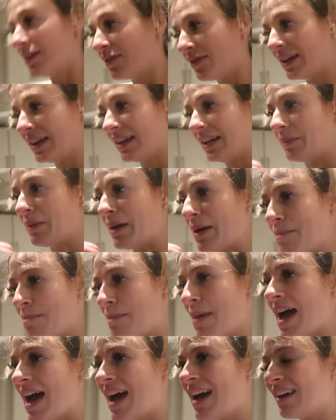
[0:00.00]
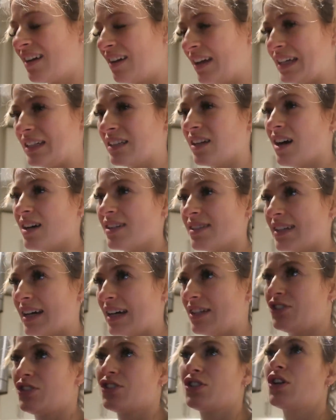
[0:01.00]
you're feeling a bit meh. Like last
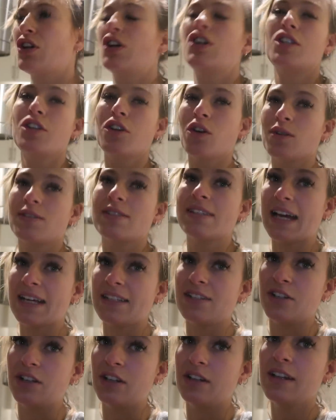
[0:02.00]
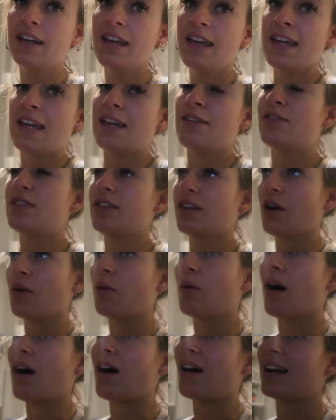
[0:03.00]
night, I just could not settle. Even
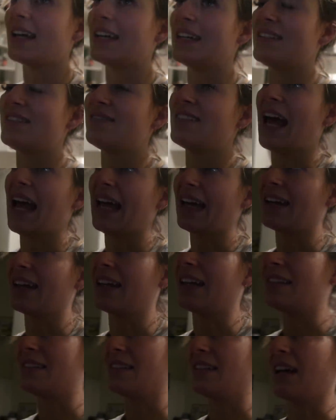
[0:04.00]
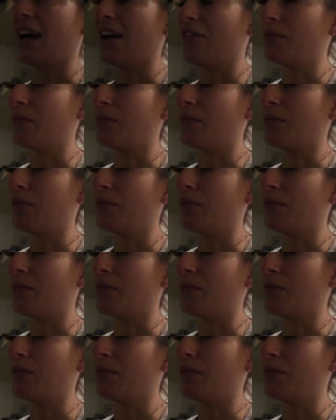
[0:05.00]
though I technically didn't